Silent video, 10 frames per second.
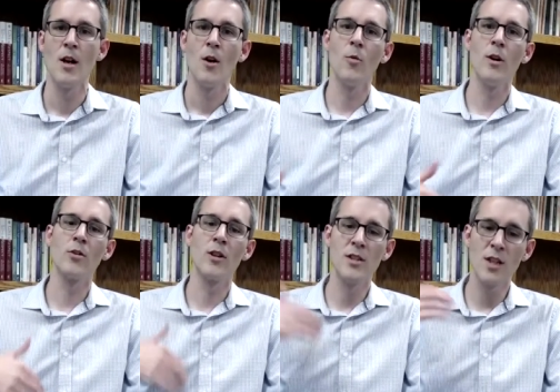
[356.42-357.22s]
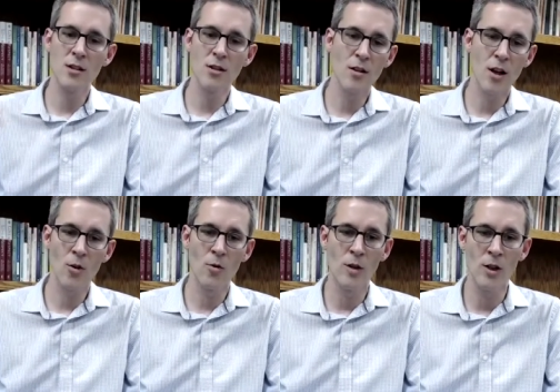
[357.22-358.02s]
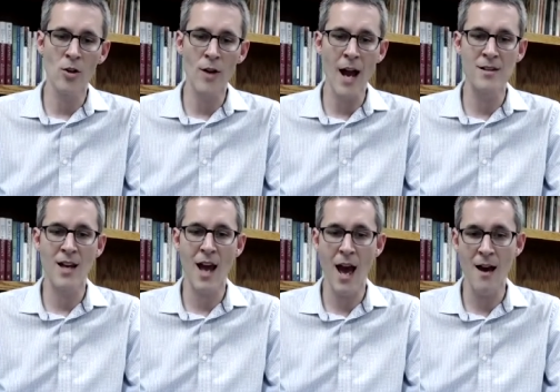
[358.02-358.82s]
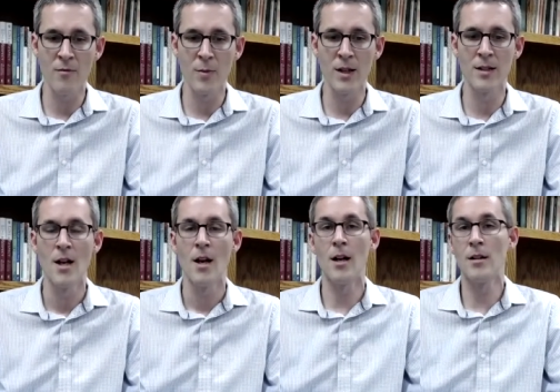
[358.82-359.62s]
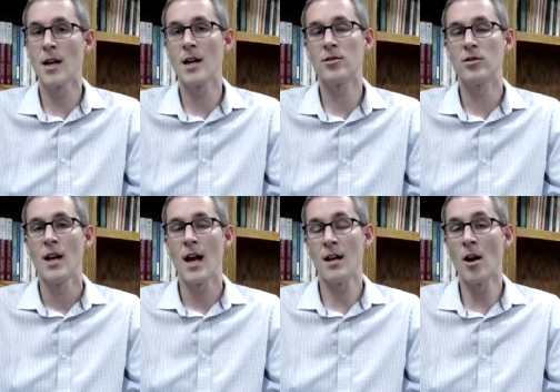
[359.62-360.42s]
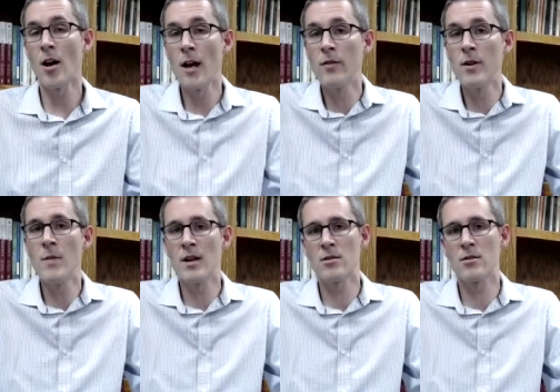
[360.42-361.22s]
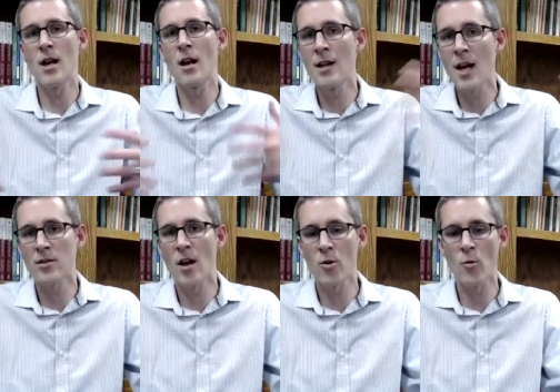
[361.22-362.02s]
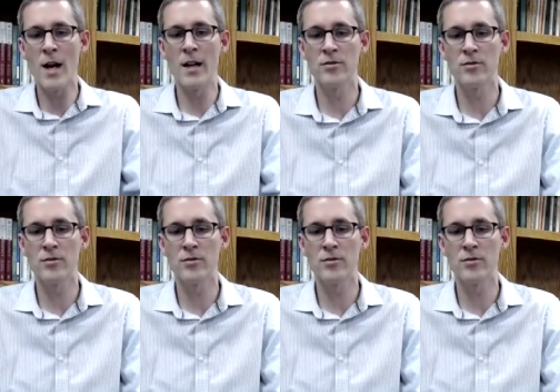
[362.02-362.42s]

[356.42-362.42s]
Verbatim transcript: will continue to go along as they have been, unless, and every ministry, unless otherwise